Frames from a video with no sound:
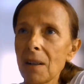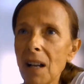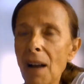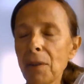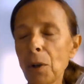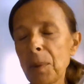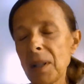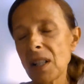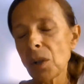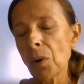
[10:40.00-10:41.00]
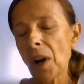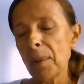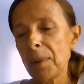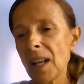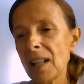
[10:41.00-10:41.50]
have not been
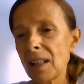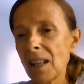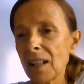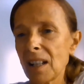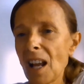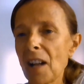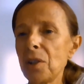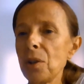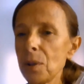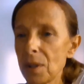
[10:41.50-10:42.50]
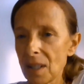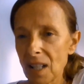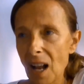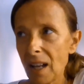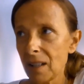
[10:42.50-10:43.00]
described yet. They are new to
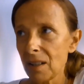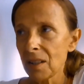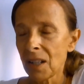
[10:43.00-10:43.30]
science.